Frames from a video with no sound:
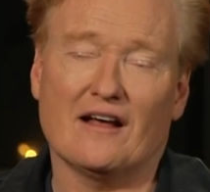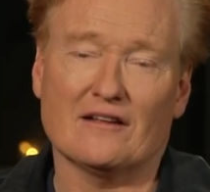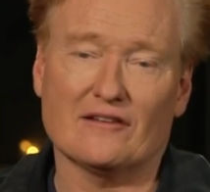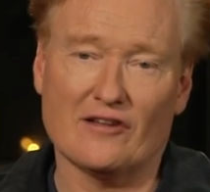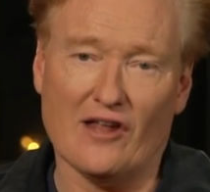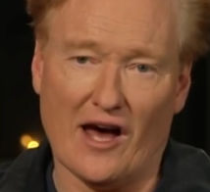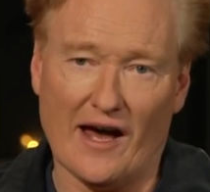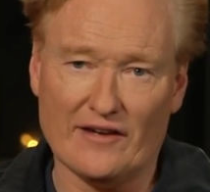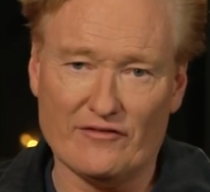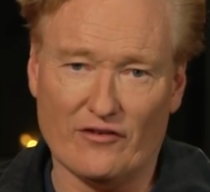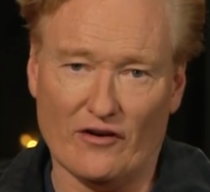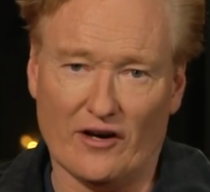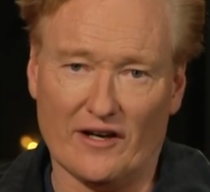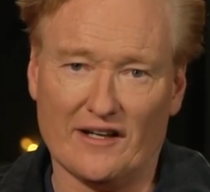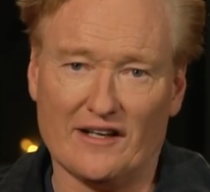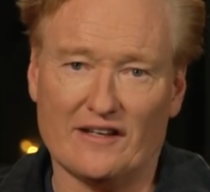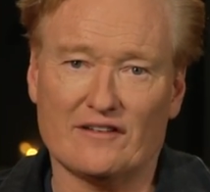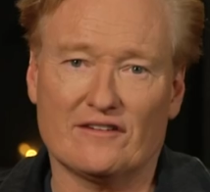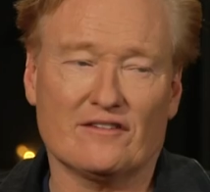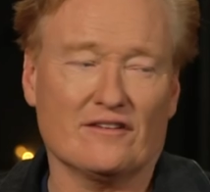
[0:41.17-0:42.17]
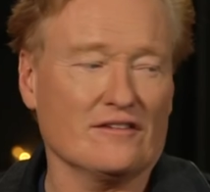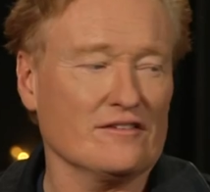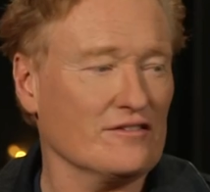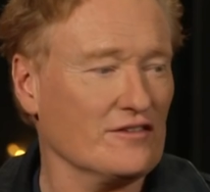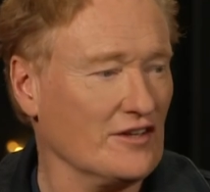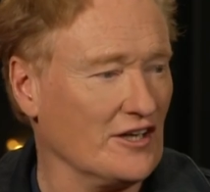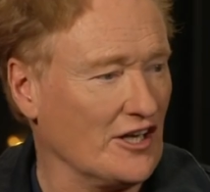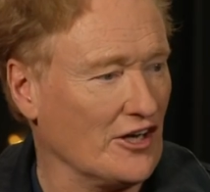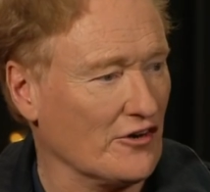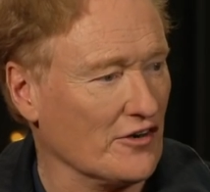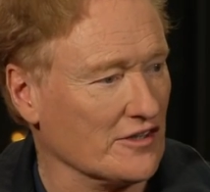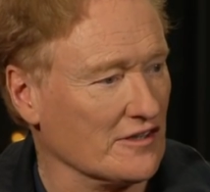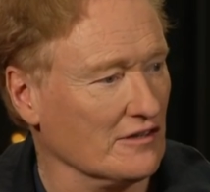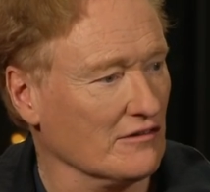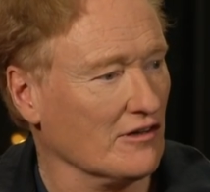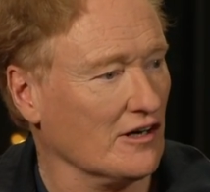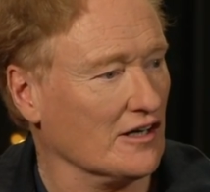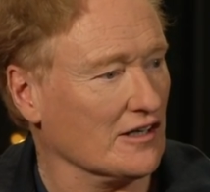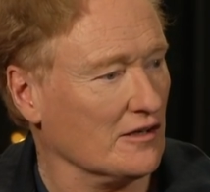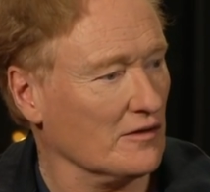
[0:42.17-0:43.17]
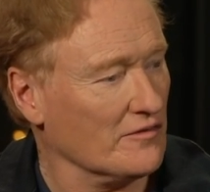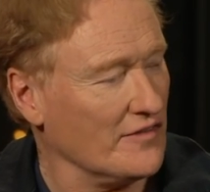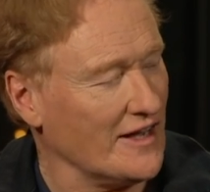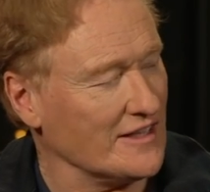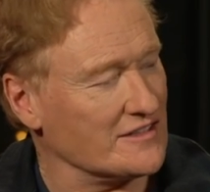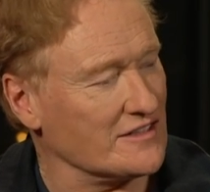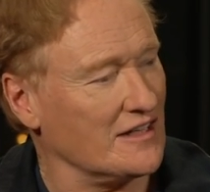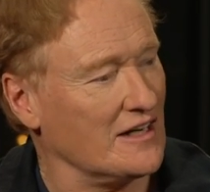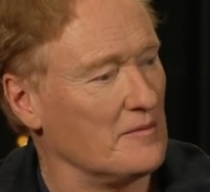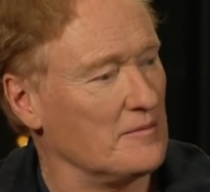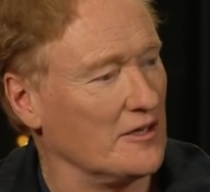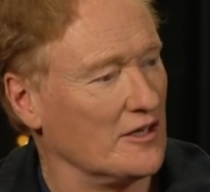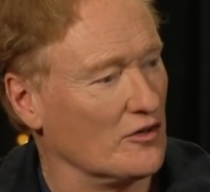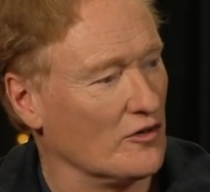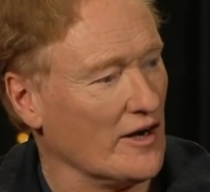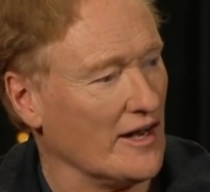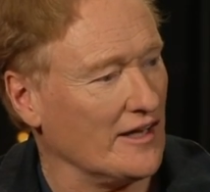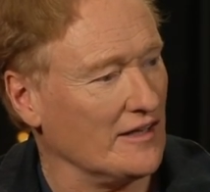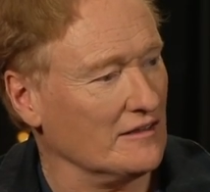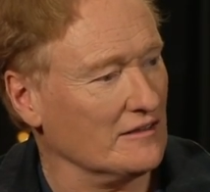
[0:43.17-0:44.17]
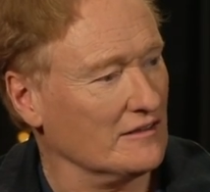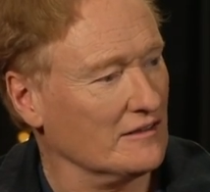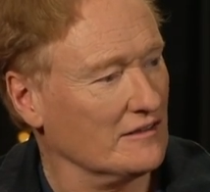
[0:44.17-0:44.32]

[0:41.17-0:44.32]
live audiences here at the Largo. That's going to be great.